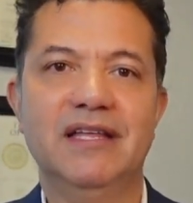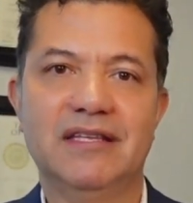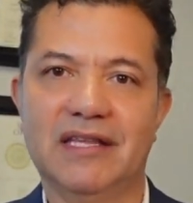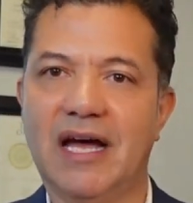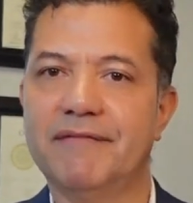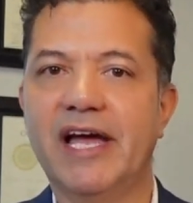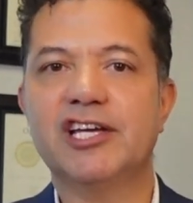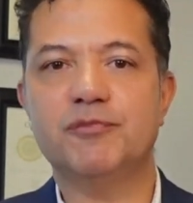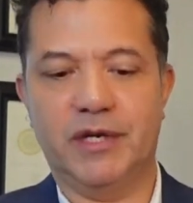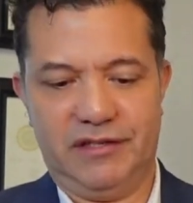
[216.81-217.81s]
that have
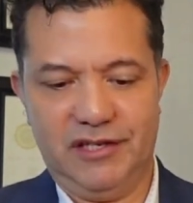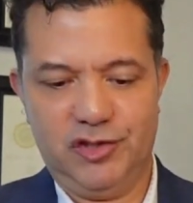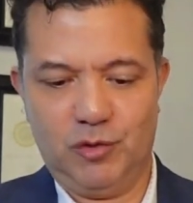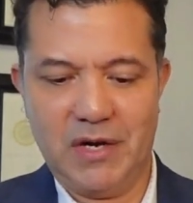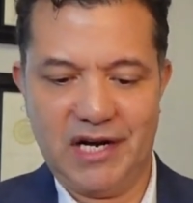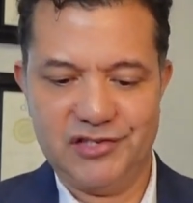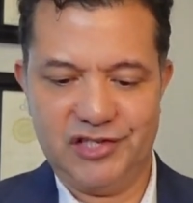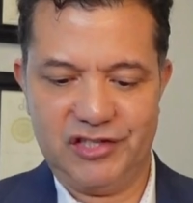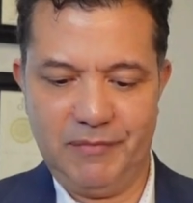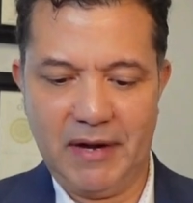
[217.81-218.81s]
expertise to manage
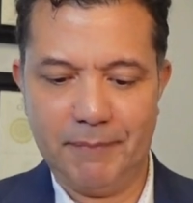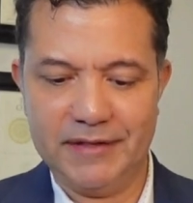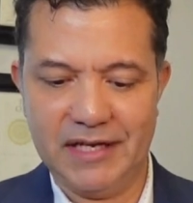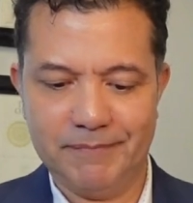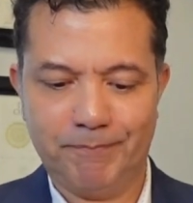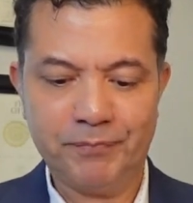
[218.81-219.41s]
sleep apnea.